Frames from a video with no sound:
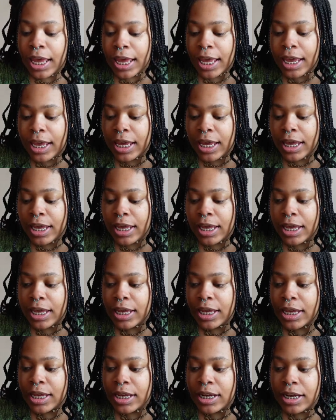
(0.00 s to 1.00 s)

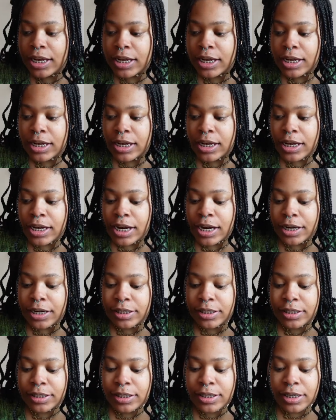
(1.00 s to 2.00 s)
And
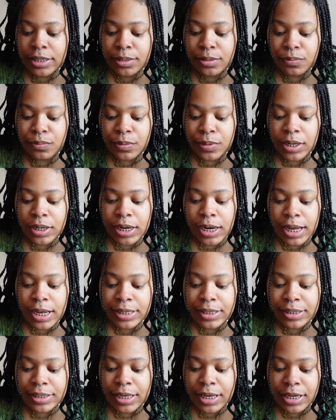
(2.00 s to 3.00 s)
there's this
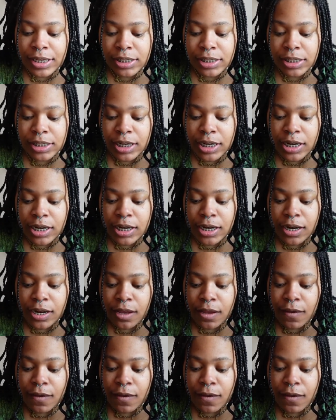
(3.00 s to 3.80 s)
realization